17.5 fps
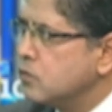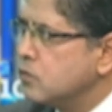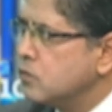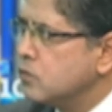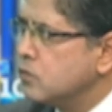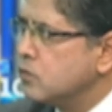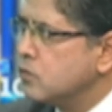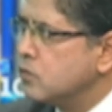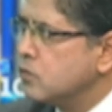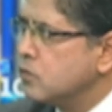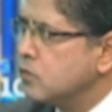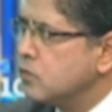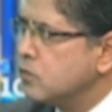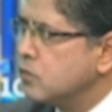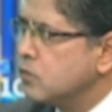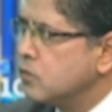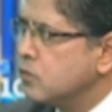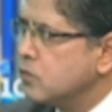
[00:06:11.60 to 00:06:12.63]

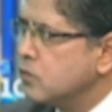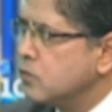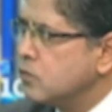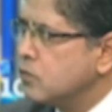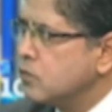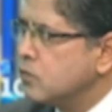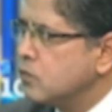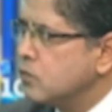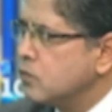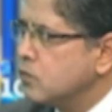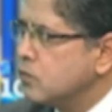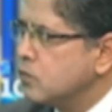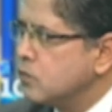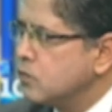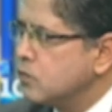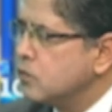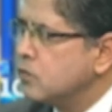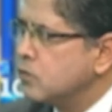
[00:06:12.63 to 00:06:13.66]

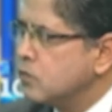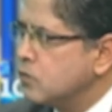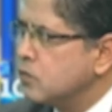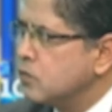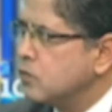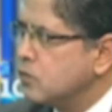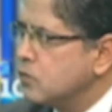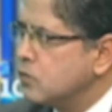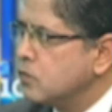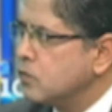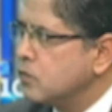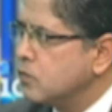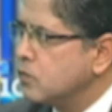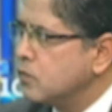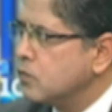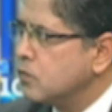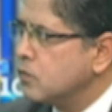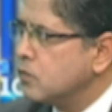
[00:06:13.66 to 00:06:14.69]

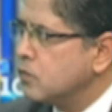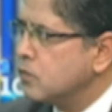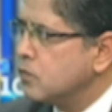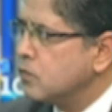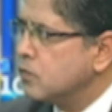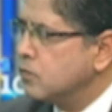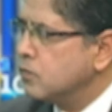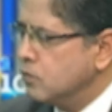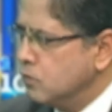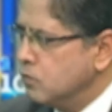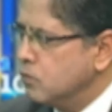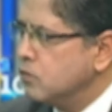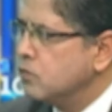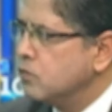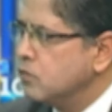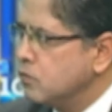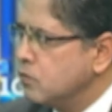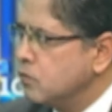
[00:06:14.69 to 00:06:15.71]

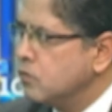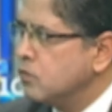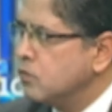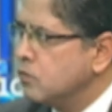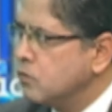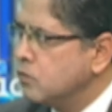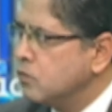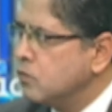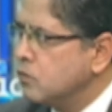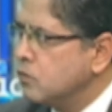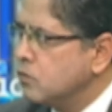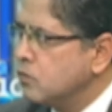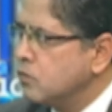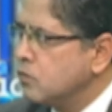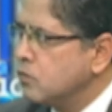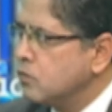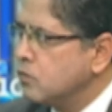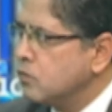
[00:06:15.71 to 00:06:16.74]

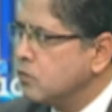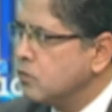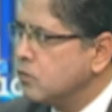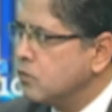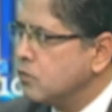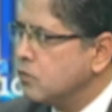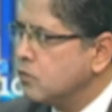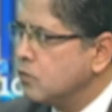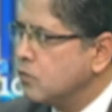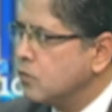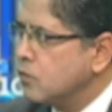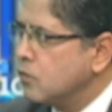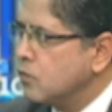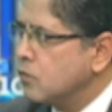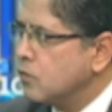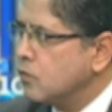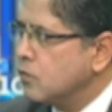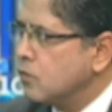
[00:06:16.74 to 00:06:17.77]

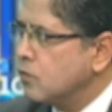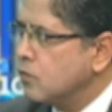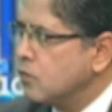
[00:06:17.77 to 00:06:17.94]
The person shown says nothing.